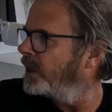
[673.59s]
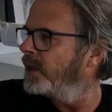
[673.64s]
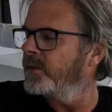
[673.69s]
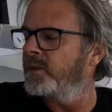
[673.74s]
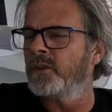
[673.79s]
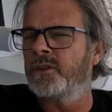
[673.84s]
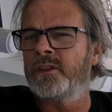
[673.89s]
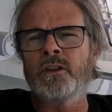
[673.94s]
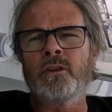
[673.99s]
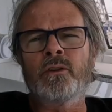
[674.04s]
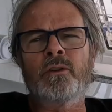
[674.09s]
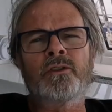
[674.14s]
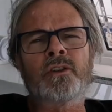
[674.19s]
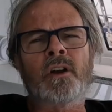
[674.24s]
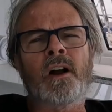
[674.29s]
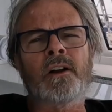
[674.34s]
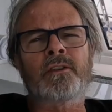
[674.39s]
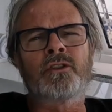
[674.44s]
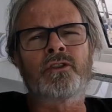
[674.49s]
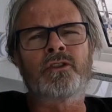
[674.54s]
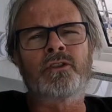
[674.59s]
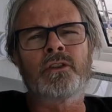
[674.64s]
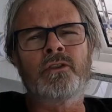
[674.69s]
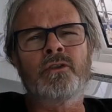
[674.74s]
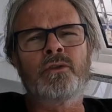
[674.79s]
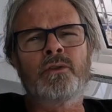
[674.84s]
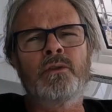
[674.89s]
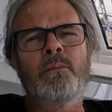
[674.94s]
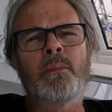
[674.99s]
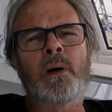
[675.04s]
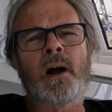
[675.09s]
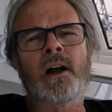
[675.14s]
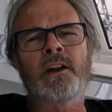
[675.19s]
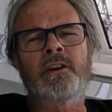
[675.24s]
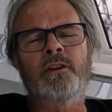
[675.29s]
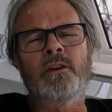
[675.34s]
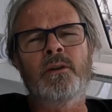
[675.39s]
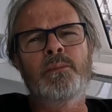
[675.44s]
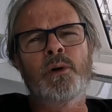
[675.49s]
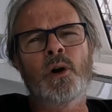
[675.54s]
The dealer talked us into
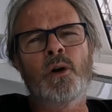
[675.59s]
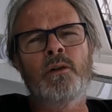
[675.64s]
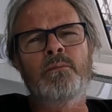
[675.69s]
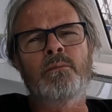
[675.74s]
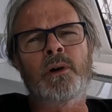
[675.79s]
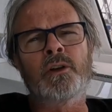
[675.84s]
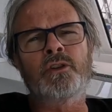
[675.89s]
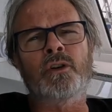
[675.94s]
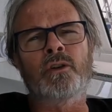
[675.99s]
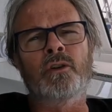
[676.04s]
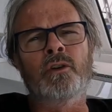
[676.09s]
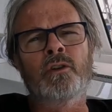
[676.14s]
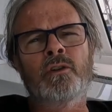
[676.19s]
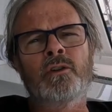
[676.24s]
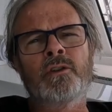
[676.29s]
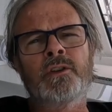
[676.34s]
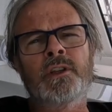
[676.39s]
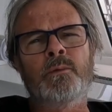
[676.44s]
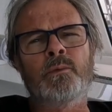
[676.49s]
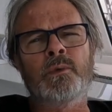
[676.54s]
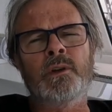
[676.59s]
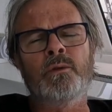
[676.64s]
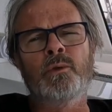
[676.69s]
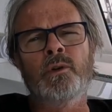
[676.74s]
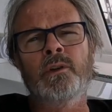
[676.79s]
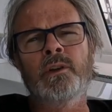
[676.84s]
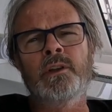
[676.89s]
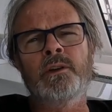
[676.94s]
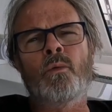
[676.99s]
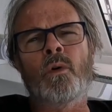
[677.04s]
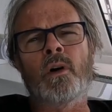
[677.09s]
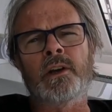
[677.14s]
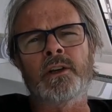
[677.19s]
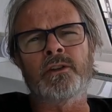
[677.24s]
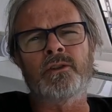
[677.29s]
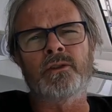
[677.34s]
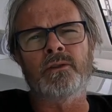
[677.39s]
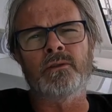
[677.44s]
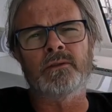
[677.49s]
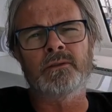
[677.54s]
buying our boat much earlier than we really
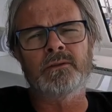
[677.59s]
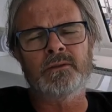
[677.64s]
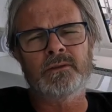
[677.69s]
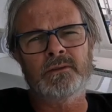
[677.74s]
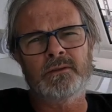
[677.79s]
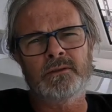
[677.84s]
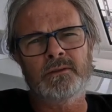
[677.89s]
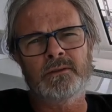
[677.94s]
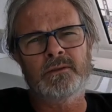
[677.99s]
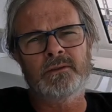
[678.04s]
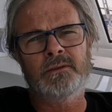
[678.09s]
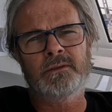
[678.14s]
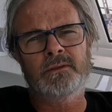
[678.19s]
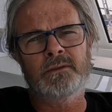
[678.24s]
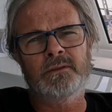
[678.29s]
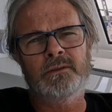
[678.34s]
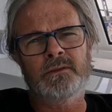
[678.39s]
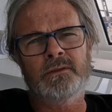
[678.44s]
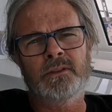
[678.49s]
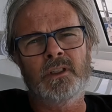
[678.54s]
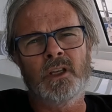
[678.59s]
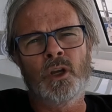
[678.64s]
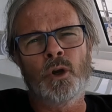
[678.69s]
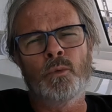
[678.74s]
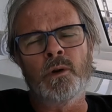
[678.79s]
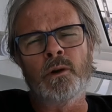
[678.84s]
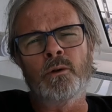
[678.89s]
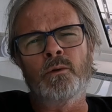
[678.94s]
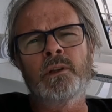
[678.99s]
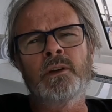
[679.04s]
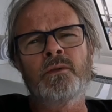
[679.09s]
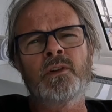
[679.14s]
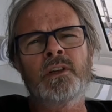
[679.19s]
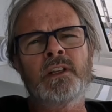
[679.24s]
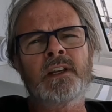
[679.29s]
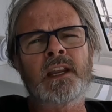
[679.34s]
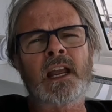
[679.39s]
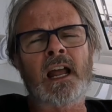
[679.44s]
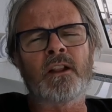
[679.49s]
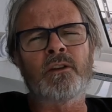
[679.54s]
wanted to. We were living
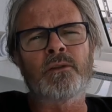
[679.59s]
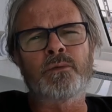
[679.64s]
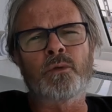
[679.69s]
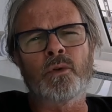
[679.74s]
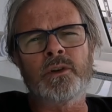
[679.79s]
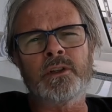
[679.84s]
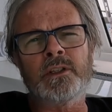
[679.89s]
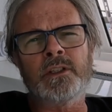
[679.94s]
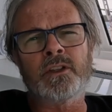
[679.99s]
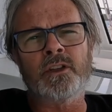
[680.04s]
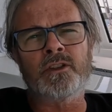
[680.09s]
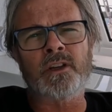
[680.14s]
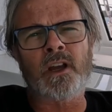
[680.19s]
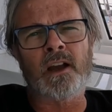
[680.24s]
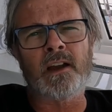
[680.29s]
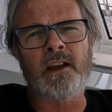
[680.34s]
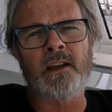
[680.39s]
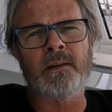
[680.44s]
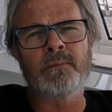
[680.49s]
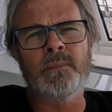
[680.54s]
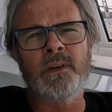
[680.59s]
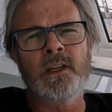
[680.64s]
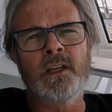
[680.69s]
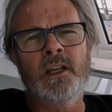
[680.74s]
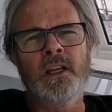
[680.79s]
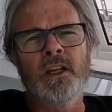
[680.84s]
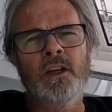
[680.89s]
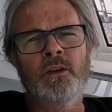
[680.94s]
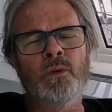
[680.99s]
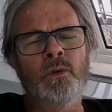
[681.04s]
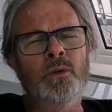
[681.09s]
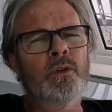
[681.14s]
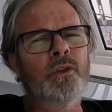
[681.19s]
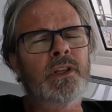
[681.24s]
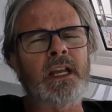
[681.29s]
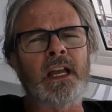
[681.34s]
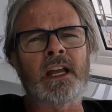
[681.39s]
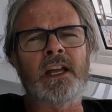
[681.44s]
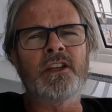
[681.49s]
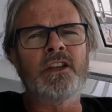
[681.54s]
in California at the time. We
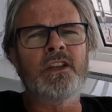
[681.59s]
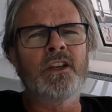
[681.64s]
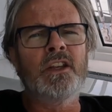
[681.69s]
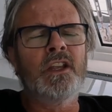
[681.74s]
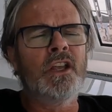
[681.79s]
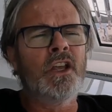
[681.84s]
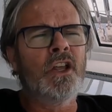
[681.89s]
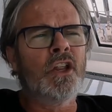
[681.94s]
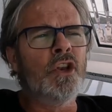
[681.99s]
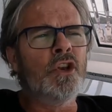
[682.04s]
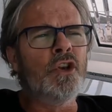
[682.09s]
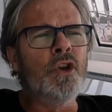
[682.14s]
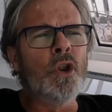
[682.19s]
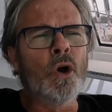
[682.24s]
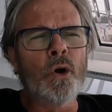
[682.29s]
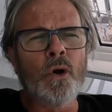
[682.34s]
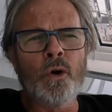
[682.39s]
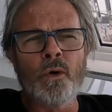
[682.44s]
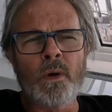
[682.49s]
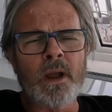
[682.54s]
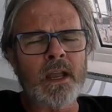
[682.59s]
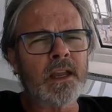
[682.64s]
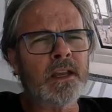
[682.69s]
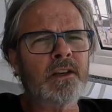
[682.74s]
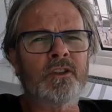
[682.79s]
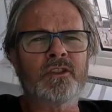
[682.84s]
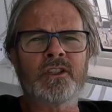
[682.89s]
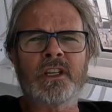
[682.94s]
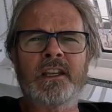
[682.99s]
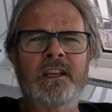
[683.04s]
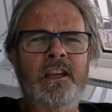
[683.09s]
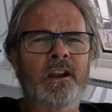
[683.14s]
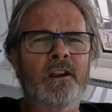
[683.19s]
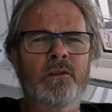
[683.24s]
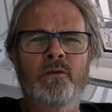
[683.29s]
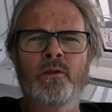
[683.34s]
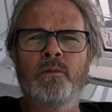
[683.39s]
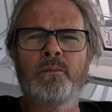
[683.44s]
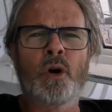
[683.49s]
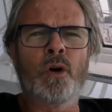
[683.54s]
really had no way to take care
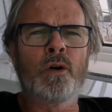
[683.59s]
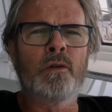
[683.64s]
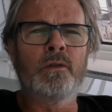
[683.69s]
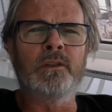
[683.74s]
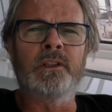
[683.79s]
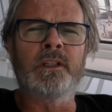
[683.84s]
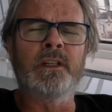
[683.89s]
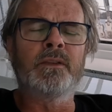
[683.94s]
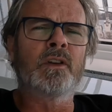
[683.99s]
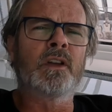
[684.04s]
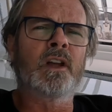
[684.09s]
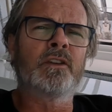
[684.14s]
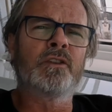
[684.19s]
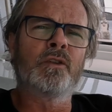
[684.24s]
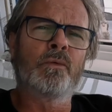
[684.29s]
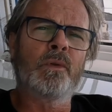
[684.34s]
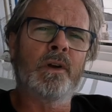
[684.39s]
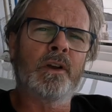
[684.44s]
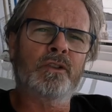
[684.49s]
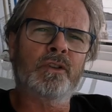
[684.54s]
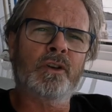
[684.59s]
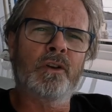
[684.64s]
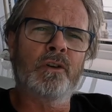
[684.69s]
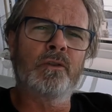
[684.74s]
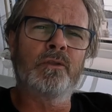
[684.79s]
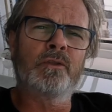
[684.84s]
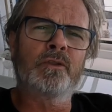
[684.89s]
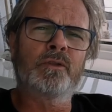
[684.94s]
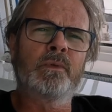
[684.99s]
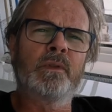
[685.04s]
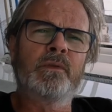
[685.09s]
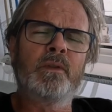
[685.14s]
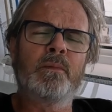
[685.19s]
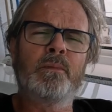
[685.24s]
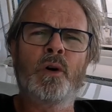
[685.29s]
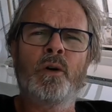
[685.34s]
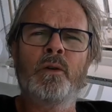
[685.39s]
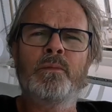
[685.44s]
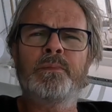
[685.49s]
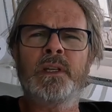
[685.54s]
of a boat living on the West Coast with the
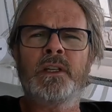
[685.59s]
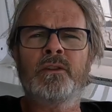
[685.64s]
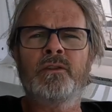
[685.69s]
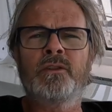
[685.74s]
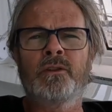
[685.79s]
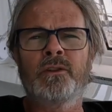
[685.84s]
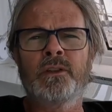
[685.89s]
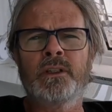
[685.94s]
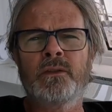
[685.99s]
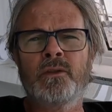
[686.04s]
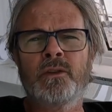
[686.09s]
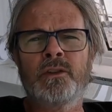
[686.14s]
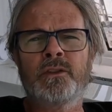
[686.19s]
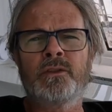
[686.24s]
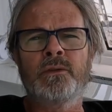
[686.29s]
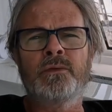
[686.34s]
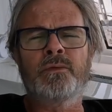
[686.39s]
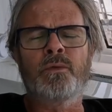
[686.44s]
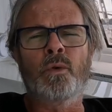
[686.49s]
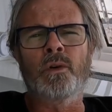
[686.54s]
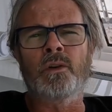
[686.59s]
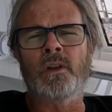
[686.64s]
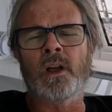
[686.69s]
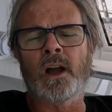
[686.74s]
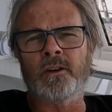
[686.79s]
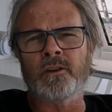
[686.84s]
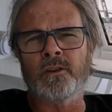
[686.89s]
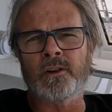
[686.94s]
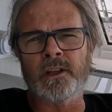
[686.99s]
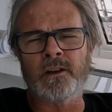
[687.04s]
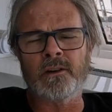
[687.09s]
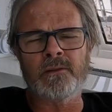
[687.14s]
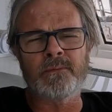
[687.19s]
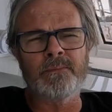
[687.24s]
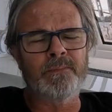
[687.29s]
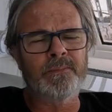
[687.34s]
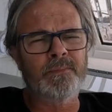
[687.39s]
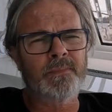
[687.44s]
boat being delivered to Fort Lauderdale.